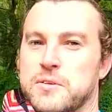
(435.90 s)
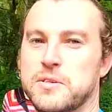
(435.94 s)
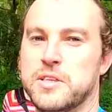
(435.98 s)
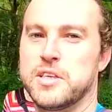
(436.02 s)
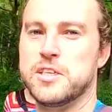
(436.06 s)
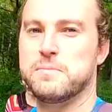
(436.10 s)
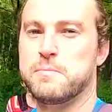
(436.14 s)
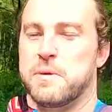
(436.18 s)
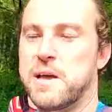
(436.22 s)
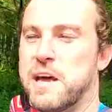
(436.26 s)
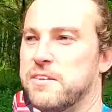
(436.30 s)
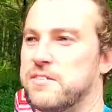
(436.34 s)

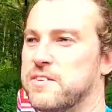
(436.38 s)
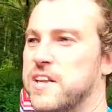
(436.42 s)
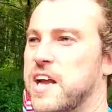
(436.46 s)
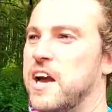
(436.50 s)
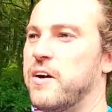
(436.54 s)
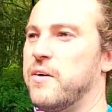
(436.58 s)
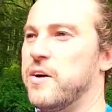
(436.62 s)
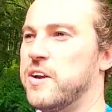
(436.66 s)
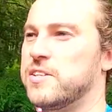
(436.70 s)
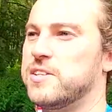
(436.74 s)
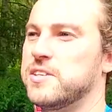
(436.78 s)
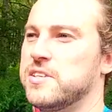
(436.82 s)
This path
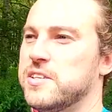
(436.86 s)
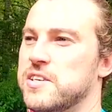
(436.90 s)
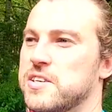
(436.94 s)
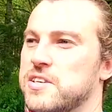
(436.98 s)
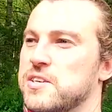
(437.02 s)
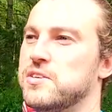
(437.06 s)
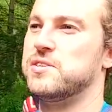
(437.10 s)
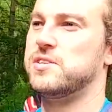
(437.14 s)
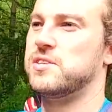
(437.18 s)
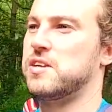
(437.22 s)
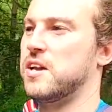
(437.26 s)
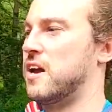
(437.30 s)
now actually
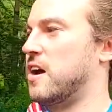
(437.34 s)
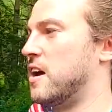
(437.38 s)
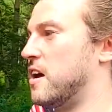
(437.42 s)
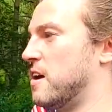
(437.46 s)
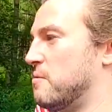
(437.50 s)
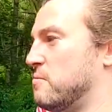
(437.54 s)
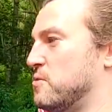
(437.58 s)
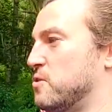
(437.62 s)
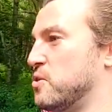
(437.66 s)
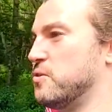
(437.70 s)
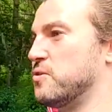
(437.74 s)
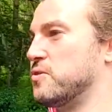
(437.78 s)
is
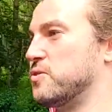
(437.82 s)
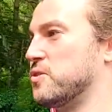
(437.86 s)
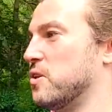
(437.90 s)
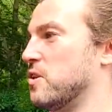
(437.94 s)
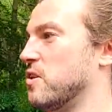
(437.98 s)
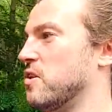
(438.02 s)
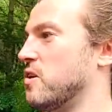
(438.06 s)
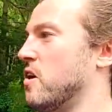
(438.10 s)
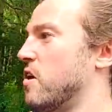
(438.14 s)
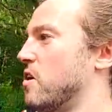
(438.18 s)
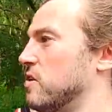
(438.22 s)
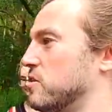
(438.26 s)
um, used a
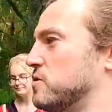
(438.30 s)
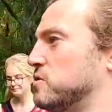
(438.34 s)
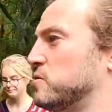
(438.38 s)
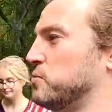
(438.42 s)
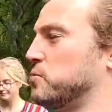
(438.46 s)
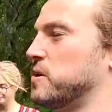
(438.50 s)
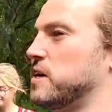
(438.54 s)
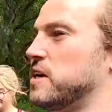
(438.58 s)
lot